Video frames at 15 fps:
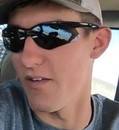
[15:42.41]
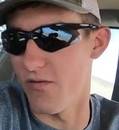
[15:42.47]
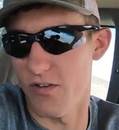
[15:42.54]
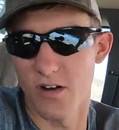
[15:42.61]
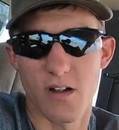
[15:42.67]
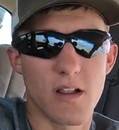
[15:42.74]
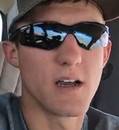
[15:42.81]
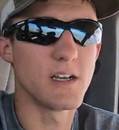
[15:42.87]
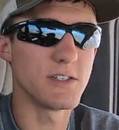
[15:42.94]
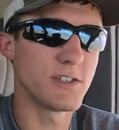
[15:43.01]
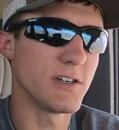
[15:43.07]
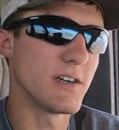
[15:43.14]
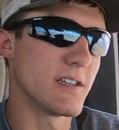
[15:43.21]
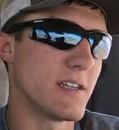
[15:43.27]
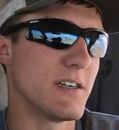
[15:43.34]

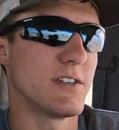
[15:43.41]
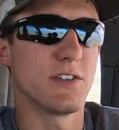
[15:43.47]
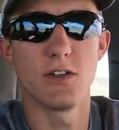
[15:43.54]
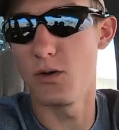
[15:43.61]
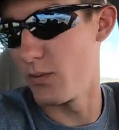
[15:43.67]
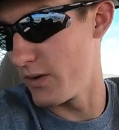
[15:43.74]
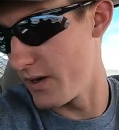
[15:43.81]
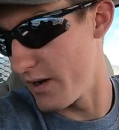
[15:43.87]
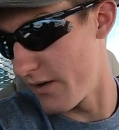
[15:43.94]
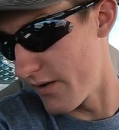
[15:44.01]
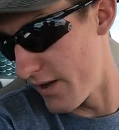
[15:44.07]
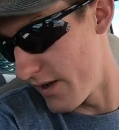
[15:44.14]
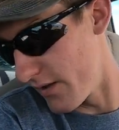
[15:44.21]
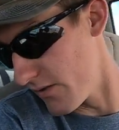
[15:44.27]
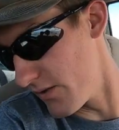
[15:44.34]
fertilizer, and there is nobody
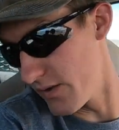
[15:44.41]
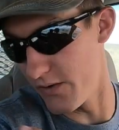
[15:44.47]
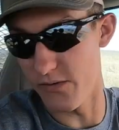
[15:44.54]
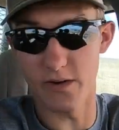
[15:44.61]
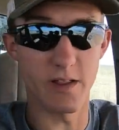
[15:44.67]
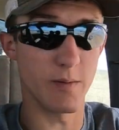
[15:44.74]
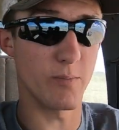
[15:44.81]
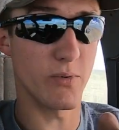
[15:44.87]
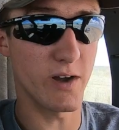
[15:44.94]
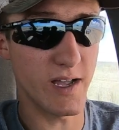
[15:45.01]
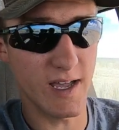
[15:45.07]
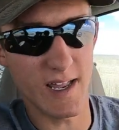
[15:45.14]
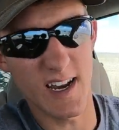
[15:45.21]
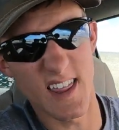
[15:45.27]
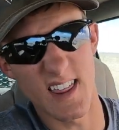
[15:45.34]
around to really
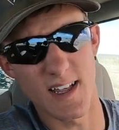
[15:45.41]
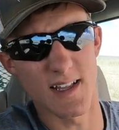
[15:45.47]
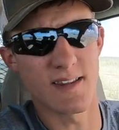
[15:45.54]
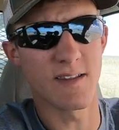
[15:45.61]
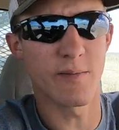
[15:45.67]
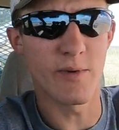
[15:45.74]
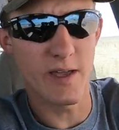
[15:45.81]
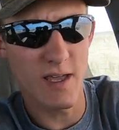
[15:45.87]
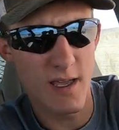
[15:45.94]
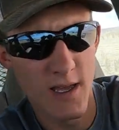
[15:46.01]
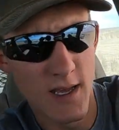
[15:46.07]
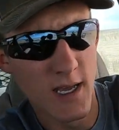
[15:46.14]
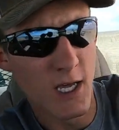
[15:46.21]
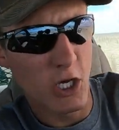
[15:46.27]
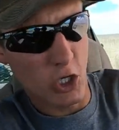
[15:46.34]
bring anything to me
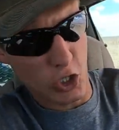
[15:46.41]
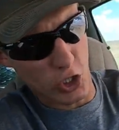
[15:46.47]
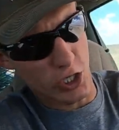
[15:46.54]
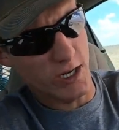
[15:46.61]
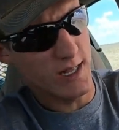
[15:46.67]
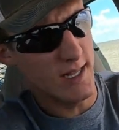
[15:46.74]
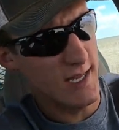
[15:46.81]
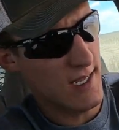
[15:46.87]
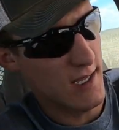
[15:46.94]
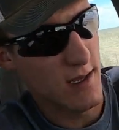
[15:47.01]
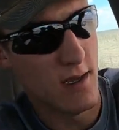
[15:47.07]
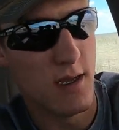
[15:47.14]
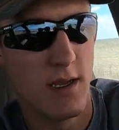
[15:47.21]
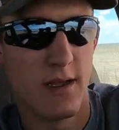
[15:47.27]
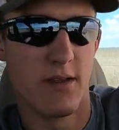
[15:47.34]
currently.
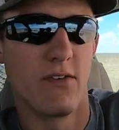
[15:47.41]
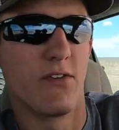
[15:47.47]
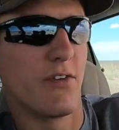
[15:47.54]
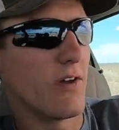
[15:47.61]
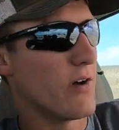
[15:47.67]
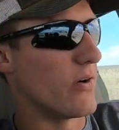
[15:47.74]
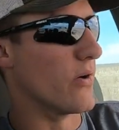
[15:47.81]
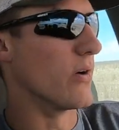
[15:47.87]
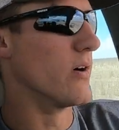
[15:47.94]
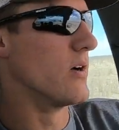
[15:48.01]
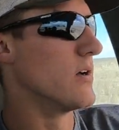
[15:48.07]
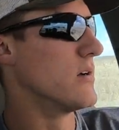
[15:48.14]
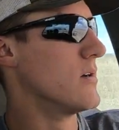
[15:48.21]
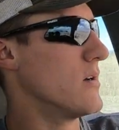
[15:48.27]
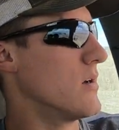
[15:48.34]
So
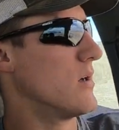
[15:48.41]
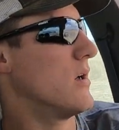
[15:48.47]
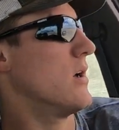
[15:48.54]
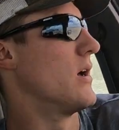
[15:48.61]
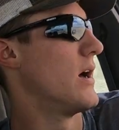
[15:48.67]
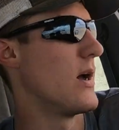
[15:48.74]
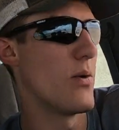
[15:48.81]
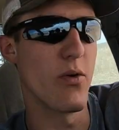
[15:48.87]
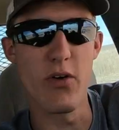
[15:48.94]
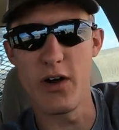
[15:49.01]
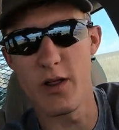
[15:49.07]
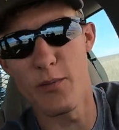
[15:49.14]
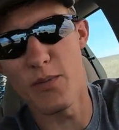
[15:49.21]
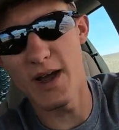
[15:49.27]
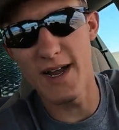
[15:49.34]
I will
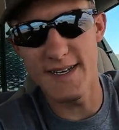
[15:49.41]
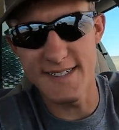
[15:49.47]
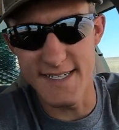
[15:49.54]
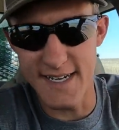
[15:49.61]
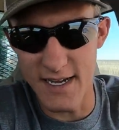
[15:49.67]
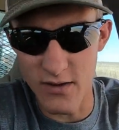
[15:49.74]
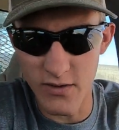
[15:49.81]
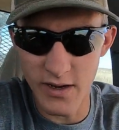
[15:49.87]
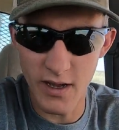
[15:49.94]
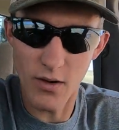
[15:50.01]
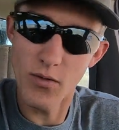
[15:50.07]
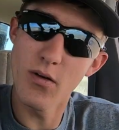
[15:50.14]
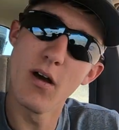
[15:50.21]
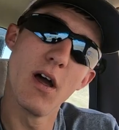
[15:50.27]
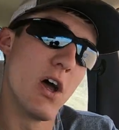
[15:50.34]
run back to town
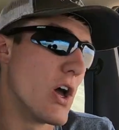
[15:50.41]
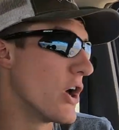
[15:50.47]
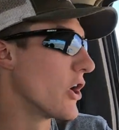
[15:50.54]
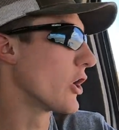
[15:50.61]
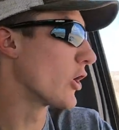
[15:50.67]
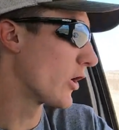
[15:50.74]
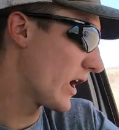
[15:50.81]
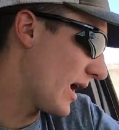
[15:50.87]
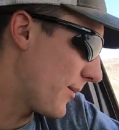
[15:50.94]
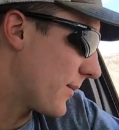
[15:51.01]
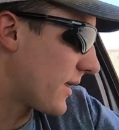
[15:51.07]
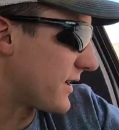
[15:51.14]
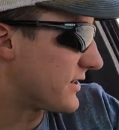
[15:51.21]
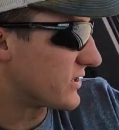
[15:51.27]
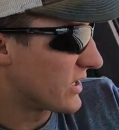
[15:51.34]
now, grab
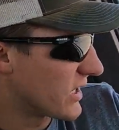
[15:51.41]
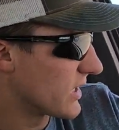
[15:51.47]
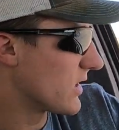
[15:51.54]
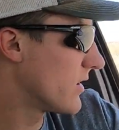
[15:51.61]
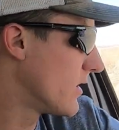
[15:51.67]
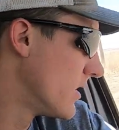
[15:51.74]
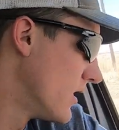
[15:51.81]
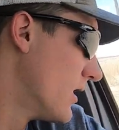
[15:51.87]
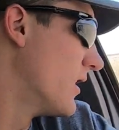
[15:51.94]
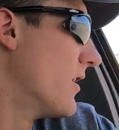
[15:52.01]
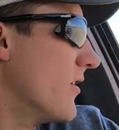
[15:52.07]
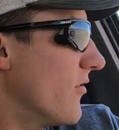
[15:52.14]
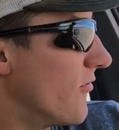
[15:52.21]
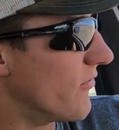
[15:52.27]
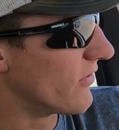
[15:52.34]
my trailer,
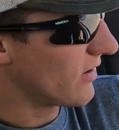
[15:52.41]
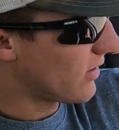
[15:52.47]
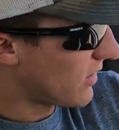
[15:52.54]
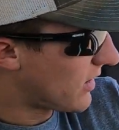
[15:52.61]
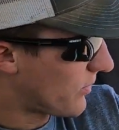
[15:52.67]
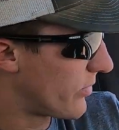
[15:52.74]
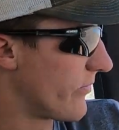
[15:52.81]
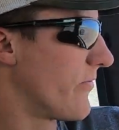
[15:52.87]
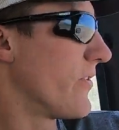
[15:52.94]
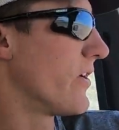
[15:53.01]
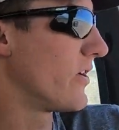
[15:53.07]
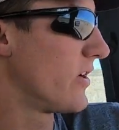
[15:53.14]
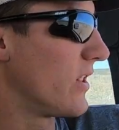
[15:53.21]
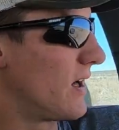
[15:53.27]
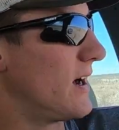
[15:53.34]
fill up with
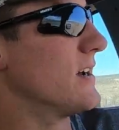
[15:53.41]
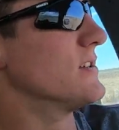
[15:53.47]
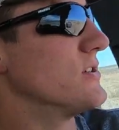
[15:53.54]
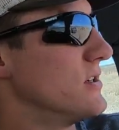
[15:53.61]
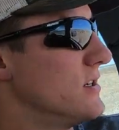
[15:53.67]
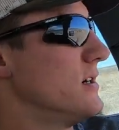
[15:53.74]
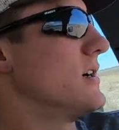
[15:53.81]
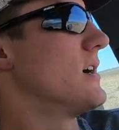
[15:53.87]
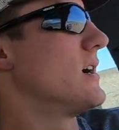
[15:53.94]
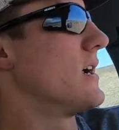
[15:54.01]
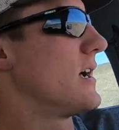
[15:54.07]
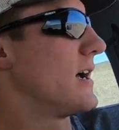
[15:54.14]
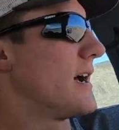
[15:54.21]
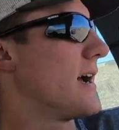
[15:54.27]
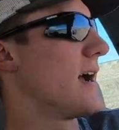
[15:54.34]
fertilizer,
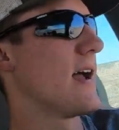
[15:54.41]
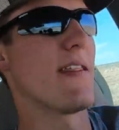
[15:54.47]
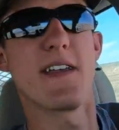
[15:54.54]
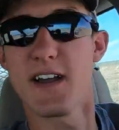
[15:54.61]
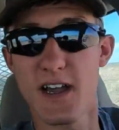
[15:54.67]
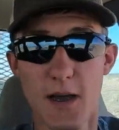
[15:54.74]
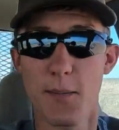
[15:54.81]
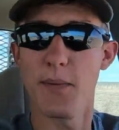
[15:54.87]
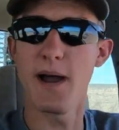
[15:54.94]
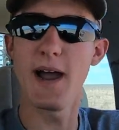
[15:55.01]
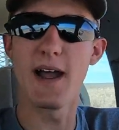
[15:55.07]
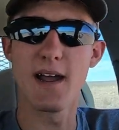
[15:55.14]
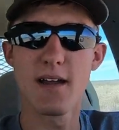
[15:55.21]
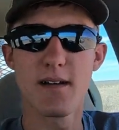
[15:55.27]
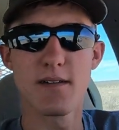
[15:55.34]
and then come
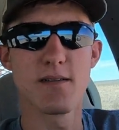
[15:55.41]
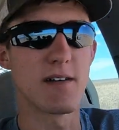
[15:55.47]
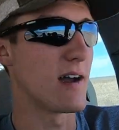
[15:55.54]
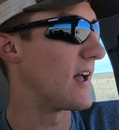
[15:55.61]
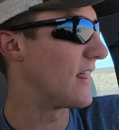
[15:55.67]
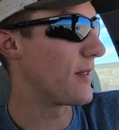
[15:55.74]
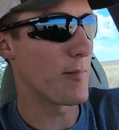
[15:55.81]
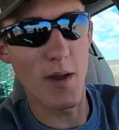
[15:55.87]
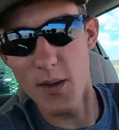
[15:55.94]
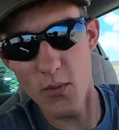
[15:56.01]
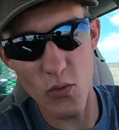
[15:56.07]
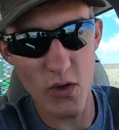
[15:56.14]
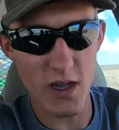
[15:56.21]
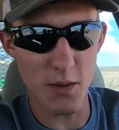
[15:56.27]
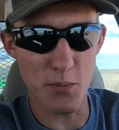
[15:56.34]
back. And then
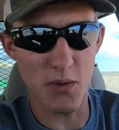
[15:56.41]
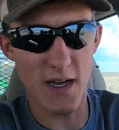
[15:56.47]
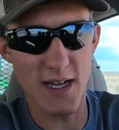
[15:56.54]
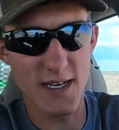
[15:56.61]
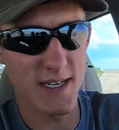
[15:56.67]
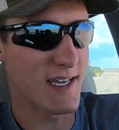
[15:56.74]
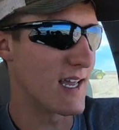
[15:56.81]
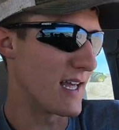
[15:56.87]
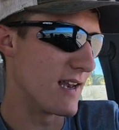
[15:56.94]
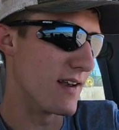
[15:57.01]
maybe we can plant again.